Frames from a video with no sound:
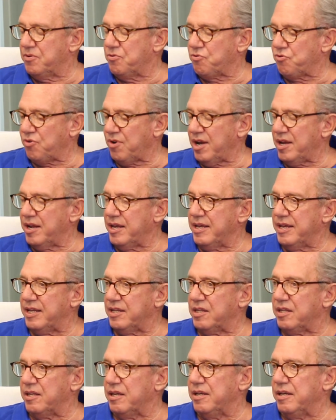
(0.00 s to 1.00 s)
try to
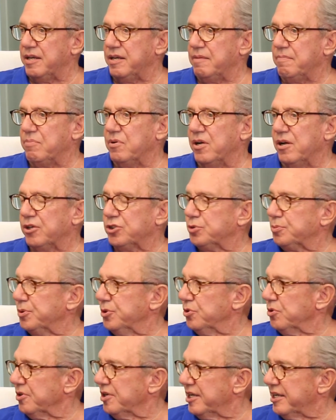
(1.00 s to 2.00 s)
get the
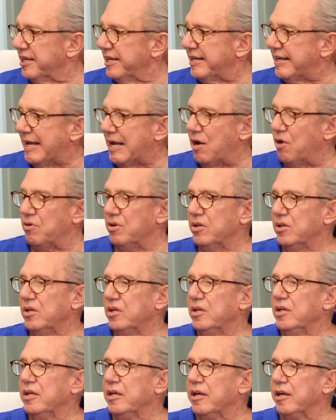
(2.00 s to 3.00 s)
entrepreneur to get out
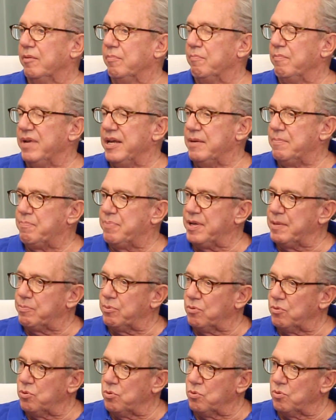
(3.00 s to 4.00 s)
and meet
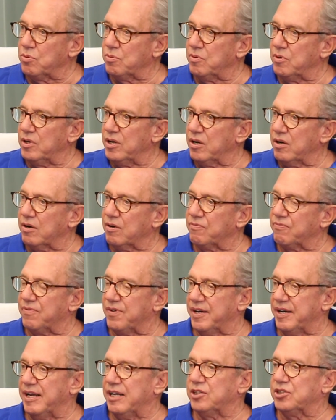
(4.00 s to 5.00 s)
people who are
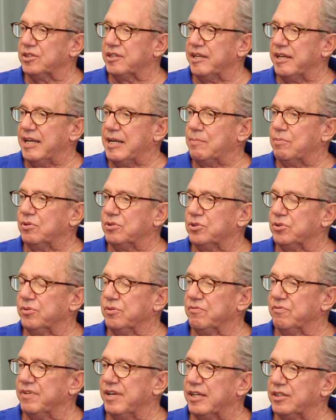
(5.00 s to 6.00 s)
financially able to
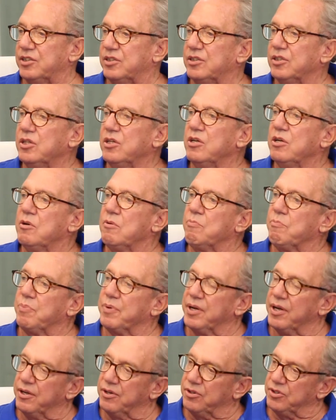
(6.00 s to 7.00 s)
invest, but
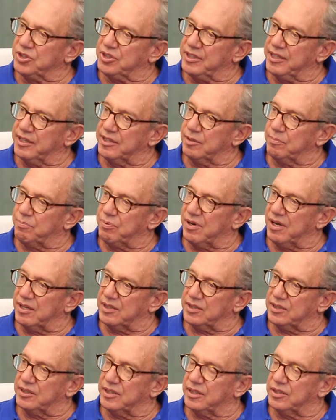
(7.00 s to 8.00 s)
understand the
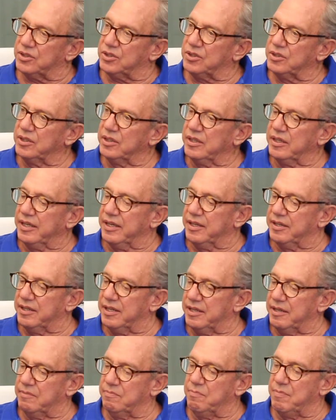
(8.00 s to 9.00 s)
process. And
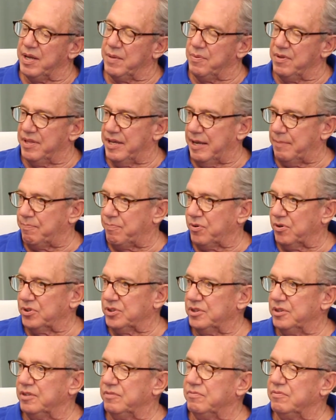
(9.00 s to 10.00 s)
then maybe that
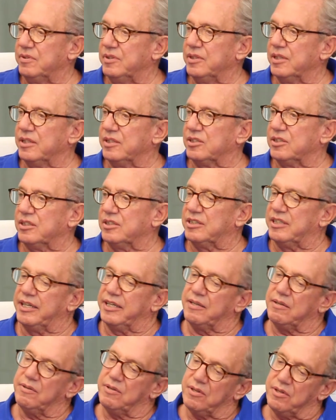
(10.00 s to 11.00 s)
person says, hey,
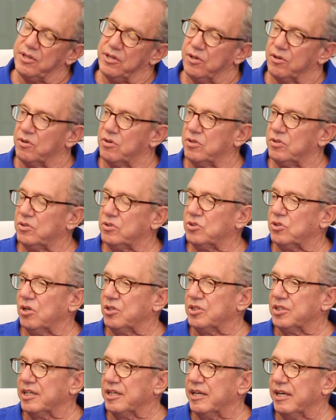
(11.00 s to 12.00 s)
talk
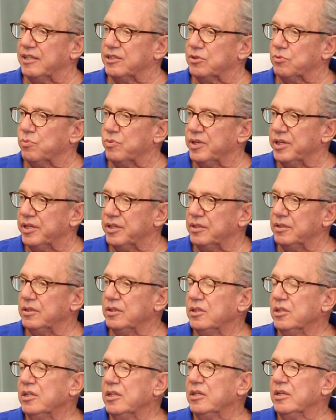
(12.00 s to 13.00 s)
to the guys at Wynn,
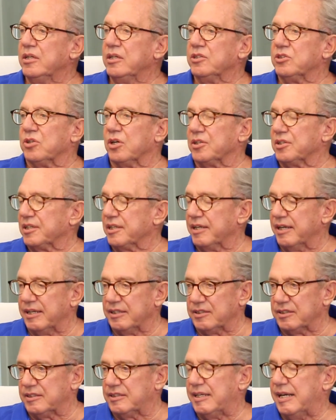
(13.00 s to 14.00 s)
talk to the
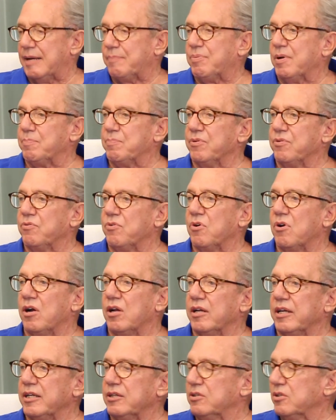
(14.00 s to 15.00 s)
guys at Tap up in
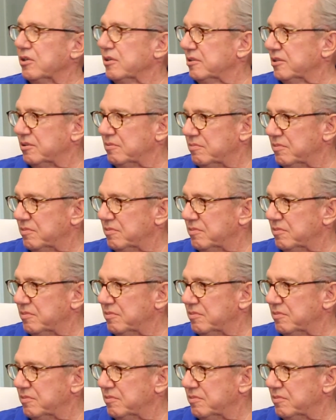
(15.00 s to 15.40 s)
Raleigh, talk to,